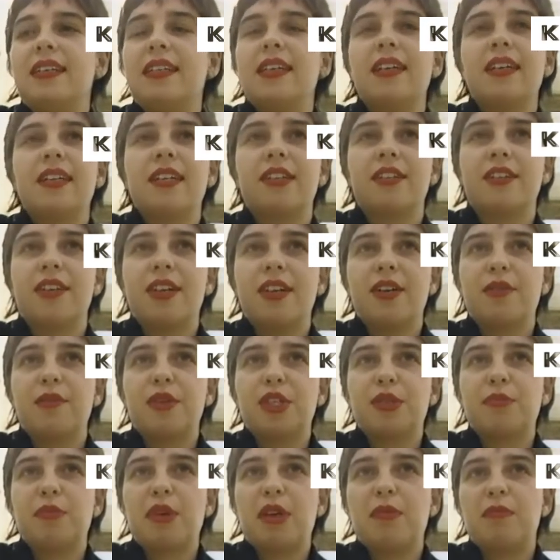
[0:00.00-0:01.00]
younger art,
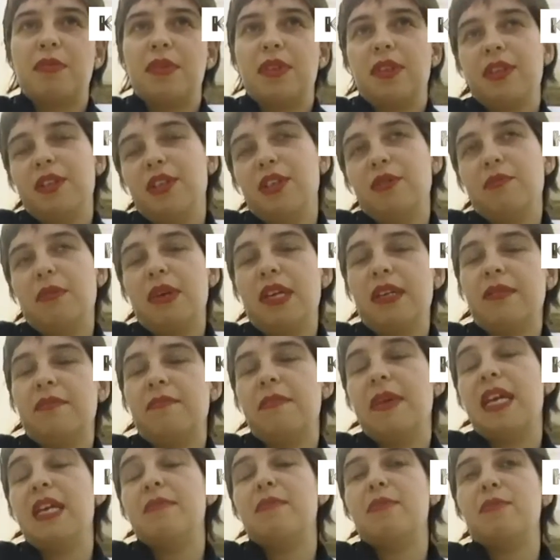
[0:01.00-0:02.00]
which might be, you know, may,
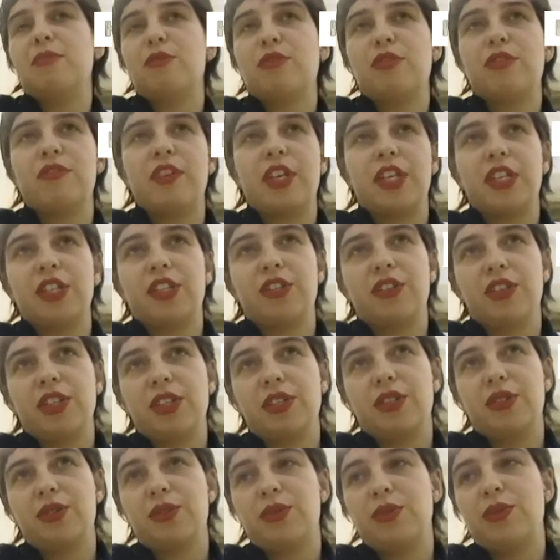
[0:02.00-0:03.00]
maybe more
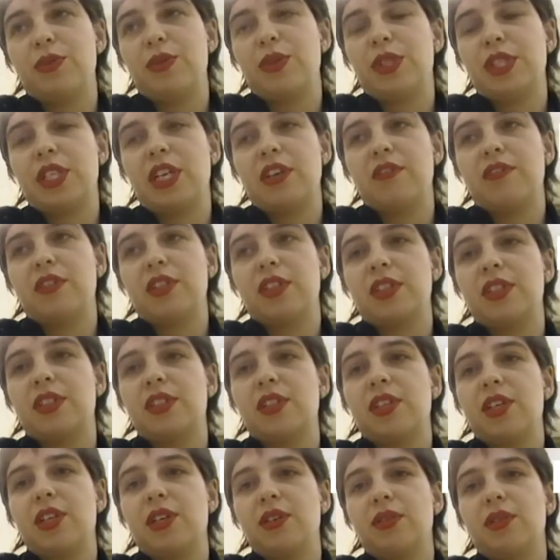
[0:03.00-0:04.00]
adventurous or whatever.
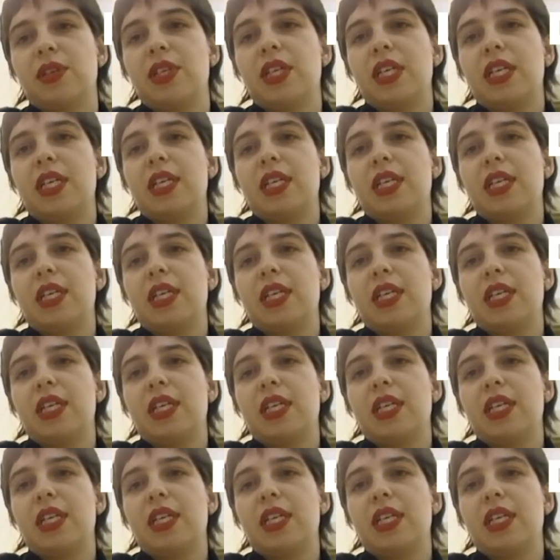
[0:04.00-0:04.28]
So,